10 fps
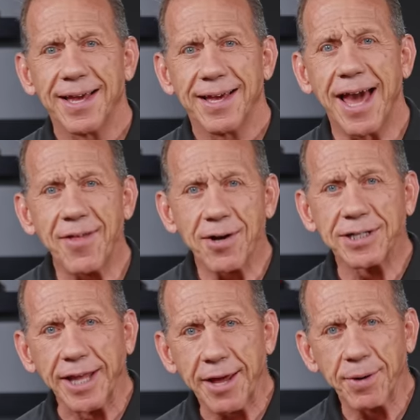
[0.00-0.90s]
Hey there,
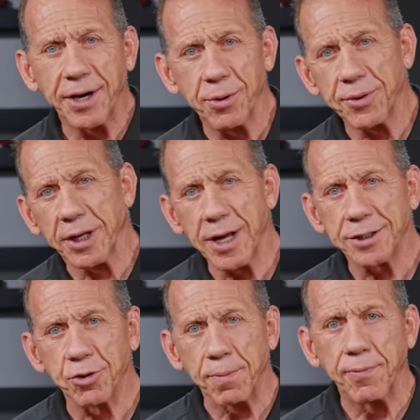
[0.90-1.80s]
it's Lenny Magill with the
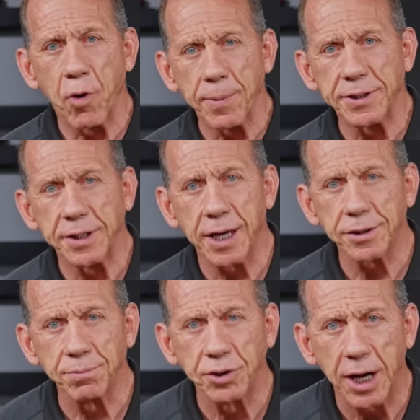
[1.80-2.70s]
Store Performance and
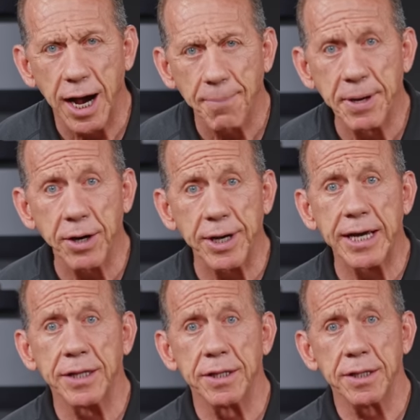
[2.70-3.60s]
Custom Shop here
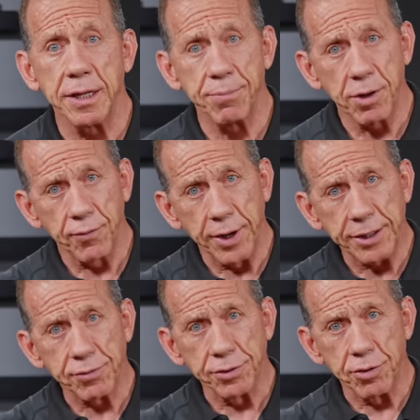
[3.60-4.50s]
in the beautiful
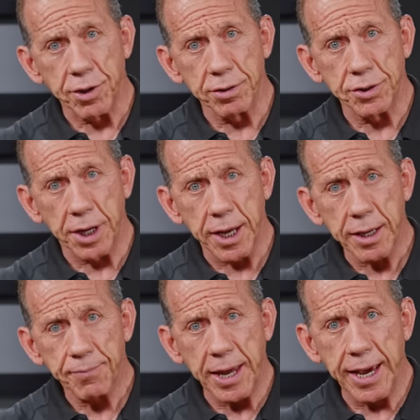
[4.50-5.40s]
Nashville studios today.
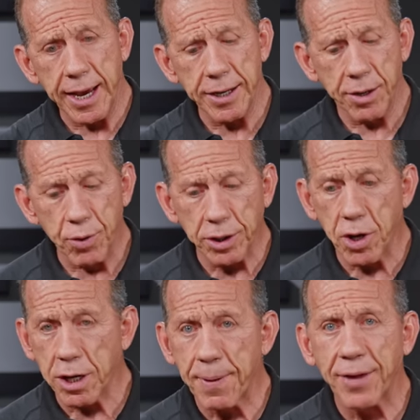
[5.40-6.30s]
And uh, we're going to
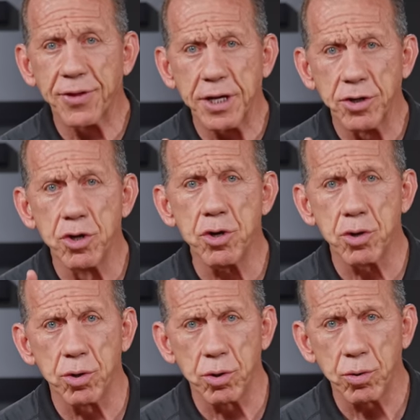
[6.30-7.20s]
talk about the
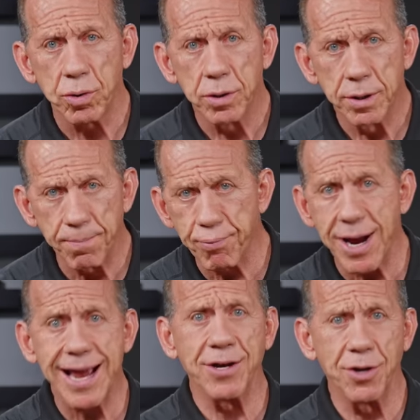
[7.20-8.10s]
new, the
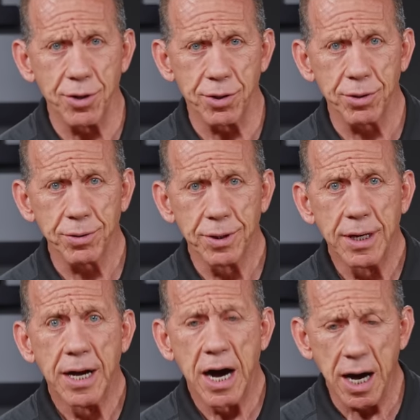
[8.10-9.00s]
brand new
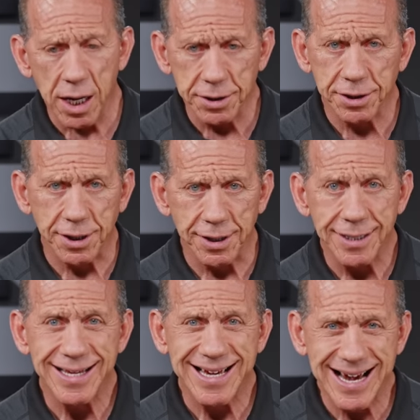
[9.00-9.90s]

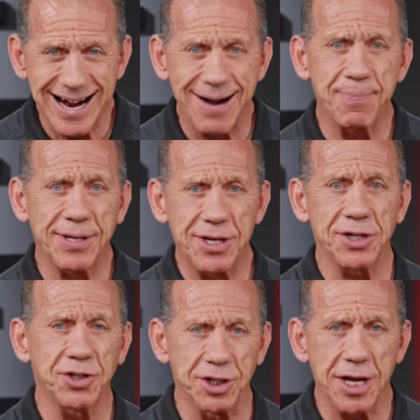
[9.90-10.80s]
Holosun
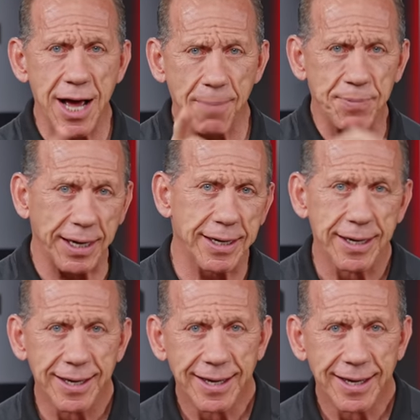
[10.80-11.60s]
Competition Optic.